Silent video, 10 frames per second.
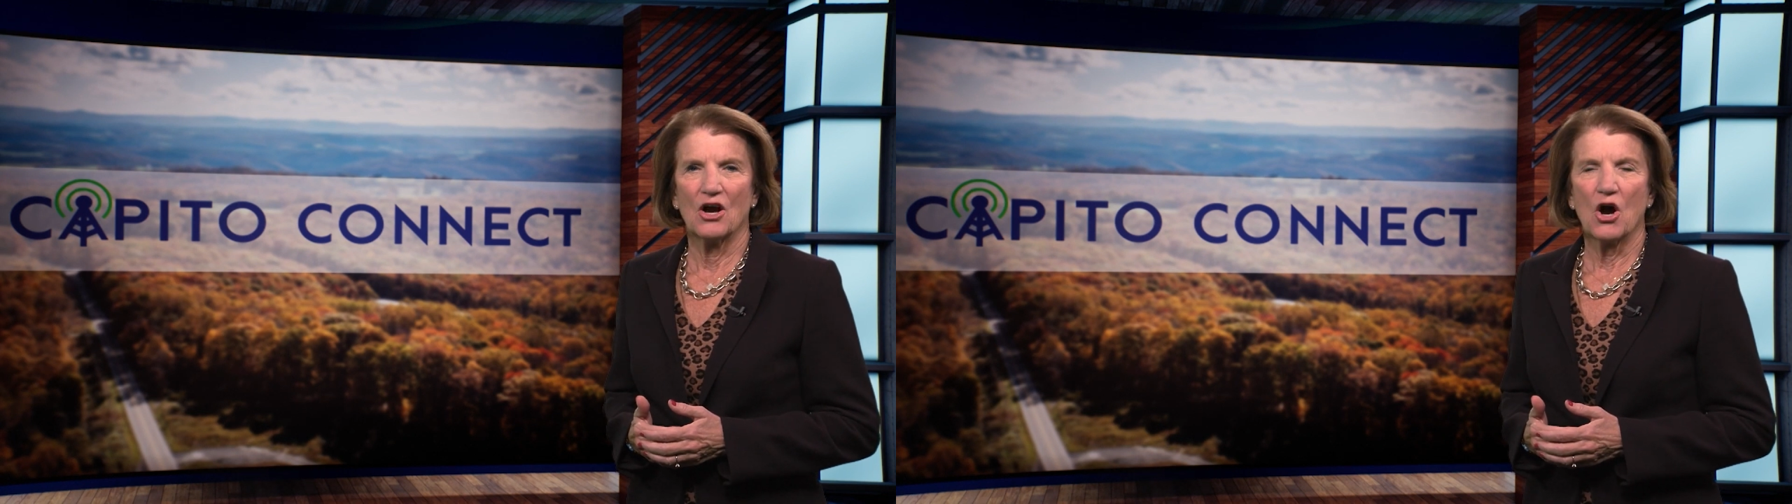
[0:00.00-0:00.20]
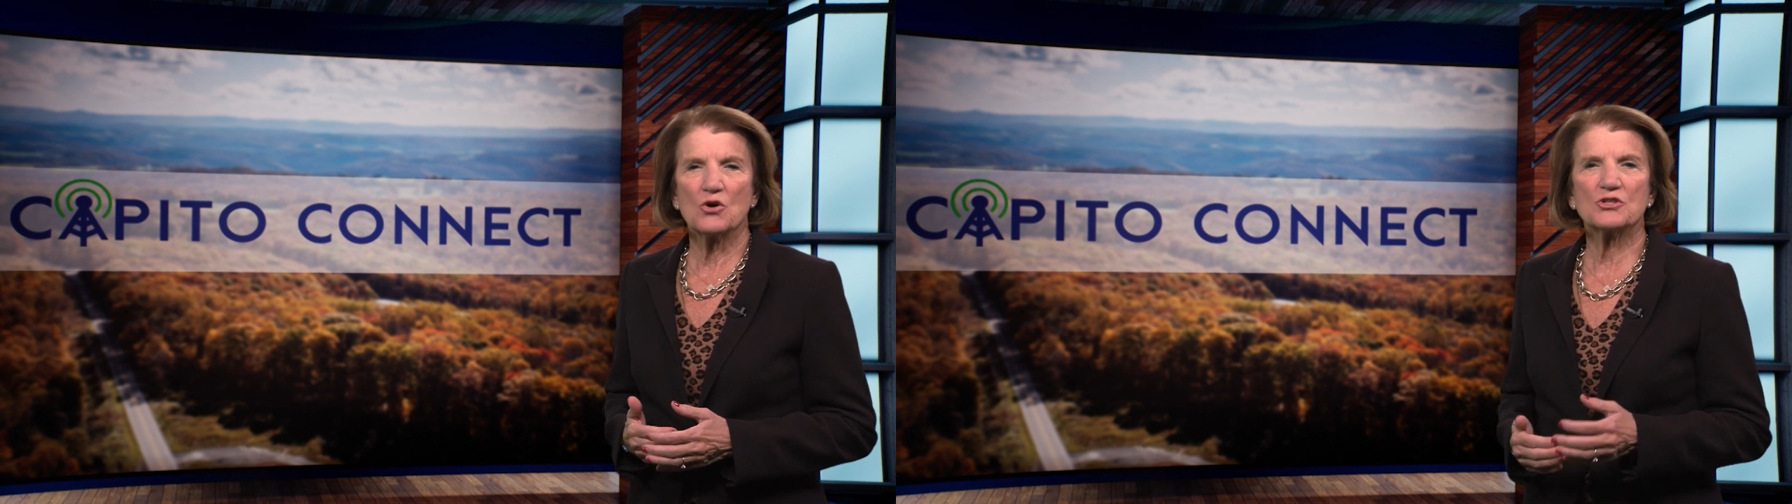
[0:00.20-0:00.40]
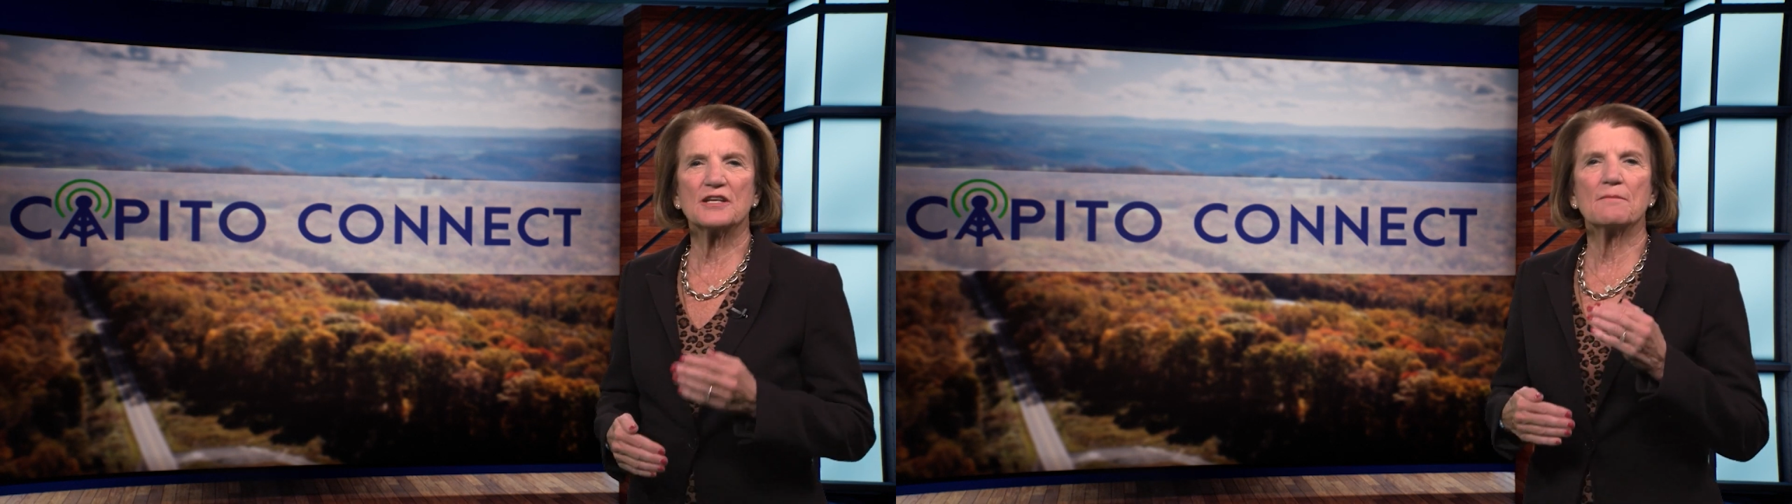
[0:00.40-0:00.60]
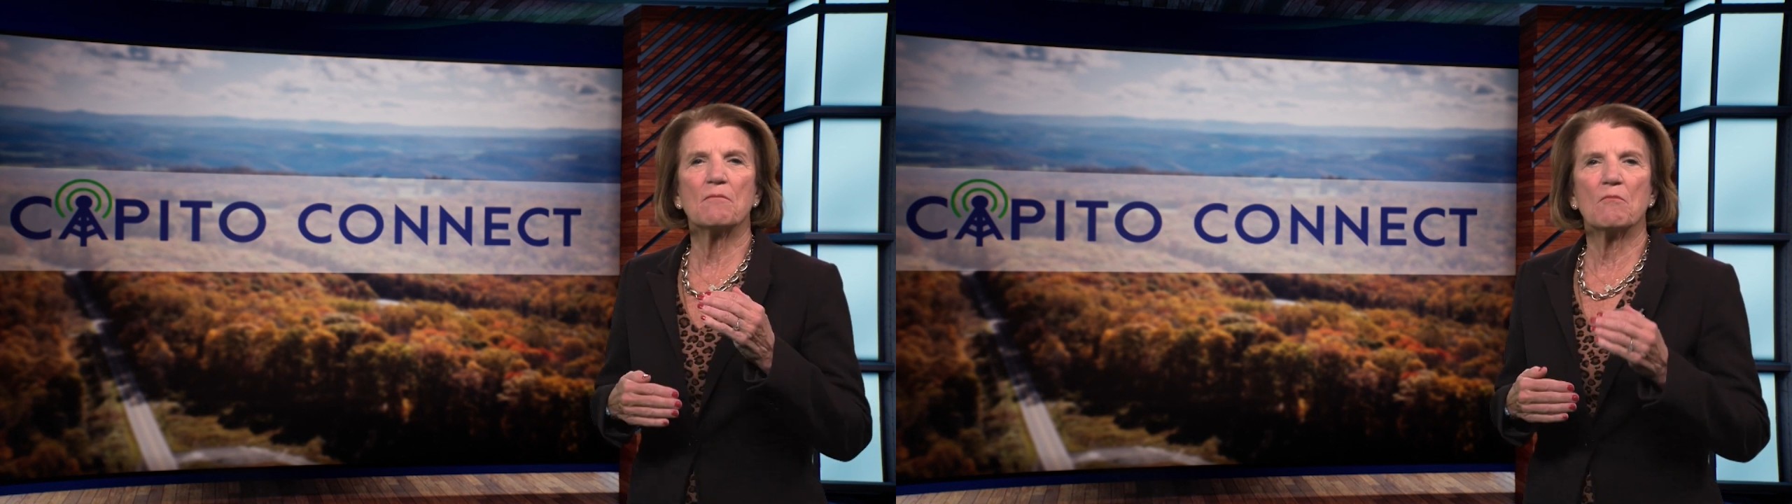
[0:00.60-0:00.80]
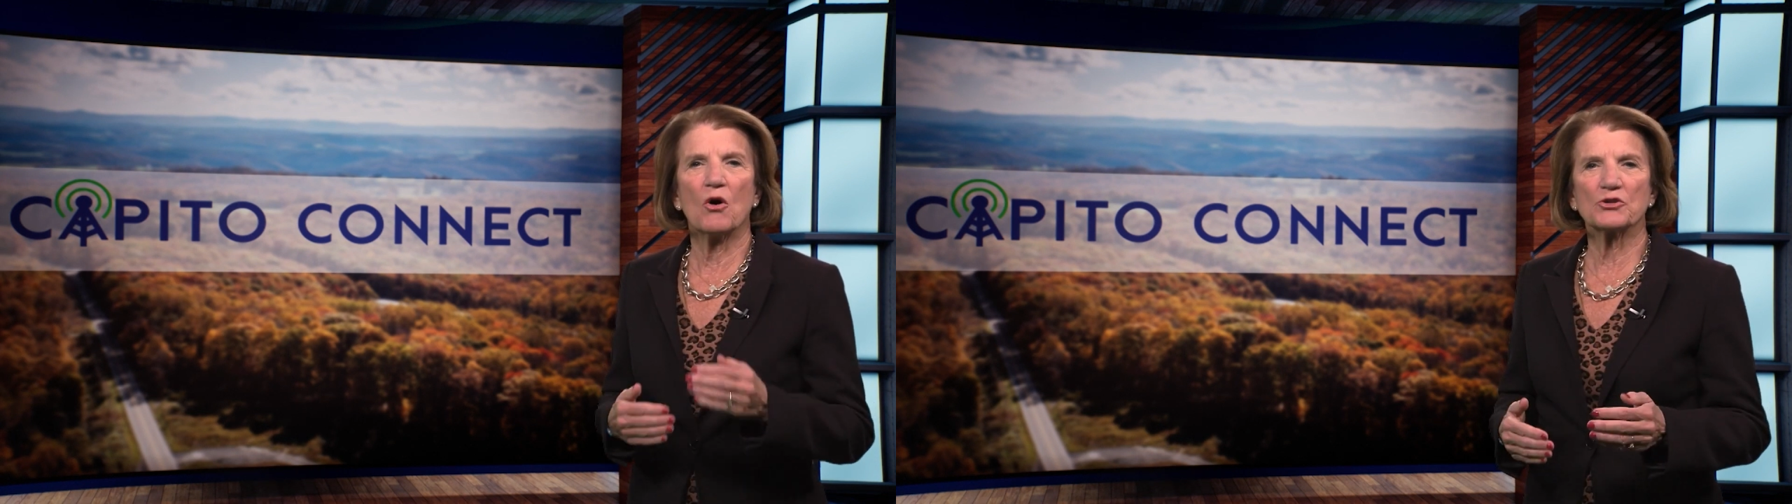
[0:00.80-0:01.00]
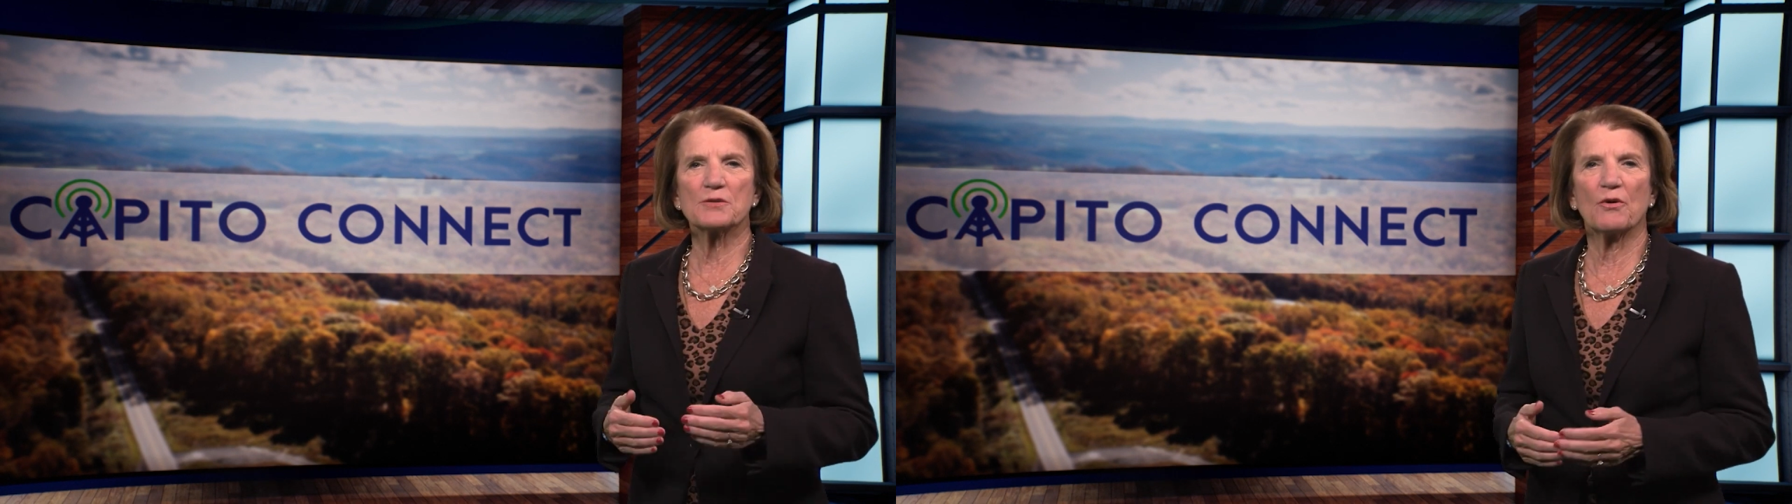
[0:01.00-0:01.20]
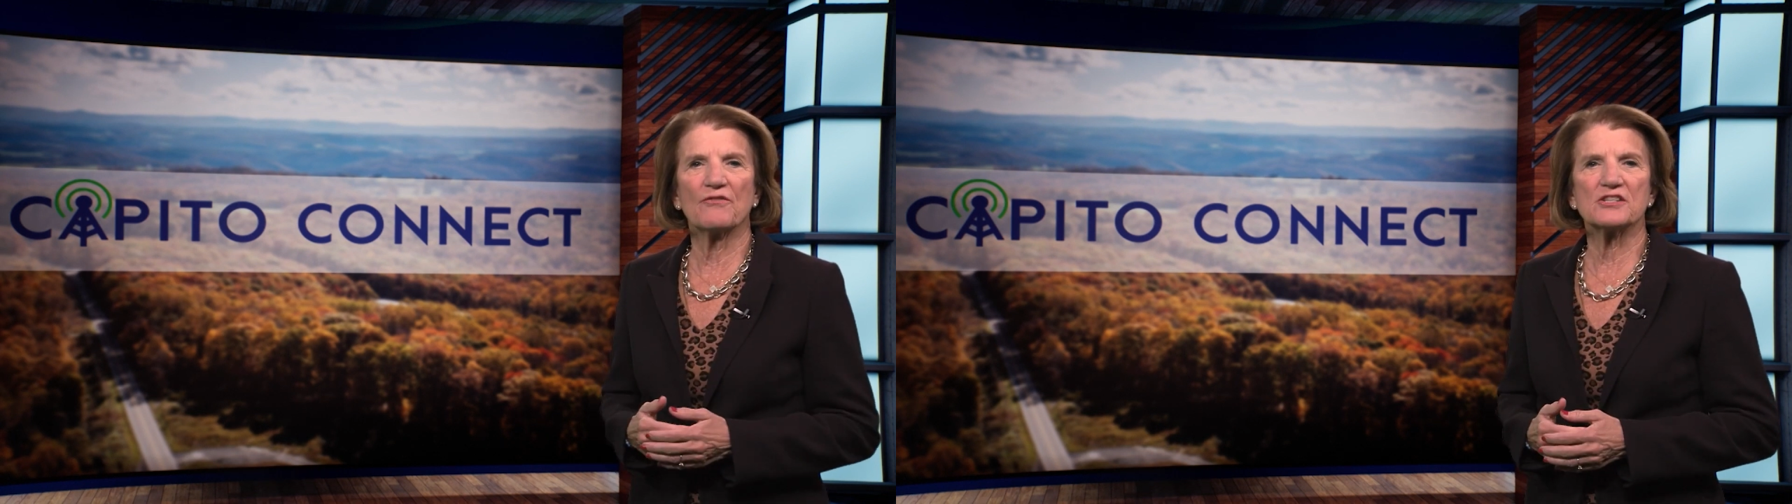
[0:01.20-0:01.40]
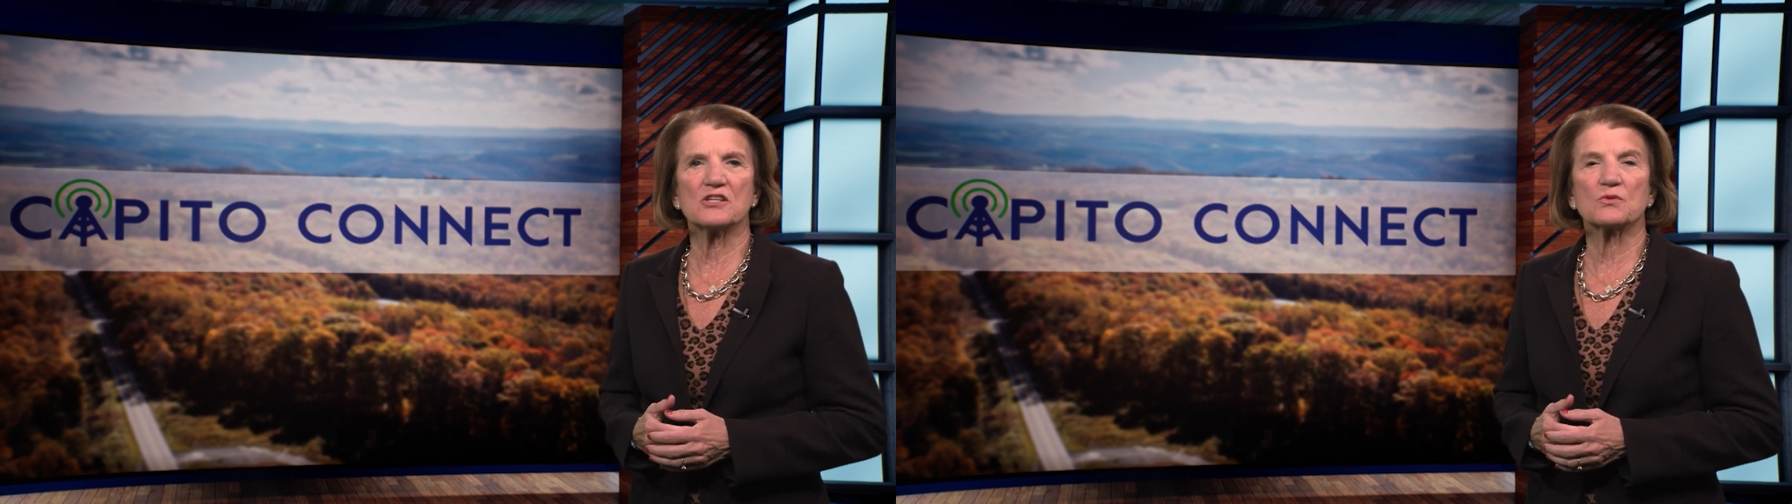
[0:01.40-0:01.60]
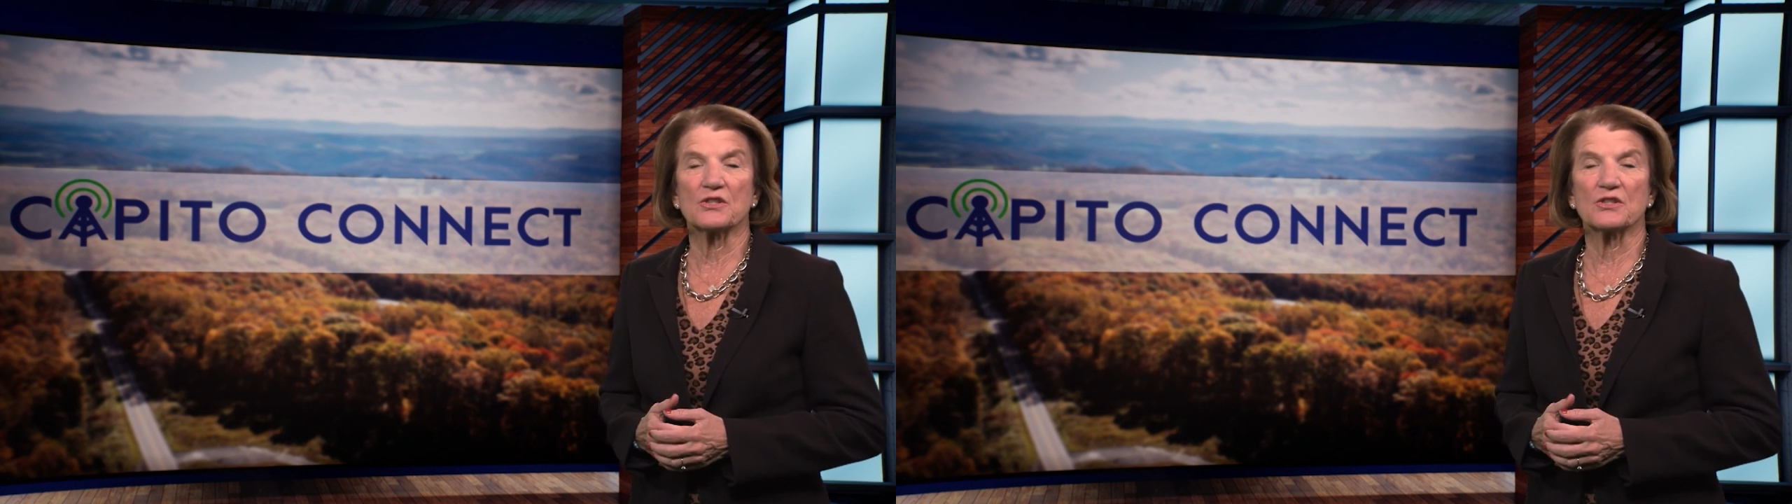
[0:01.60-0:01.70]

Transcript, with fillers: hosting multiple visits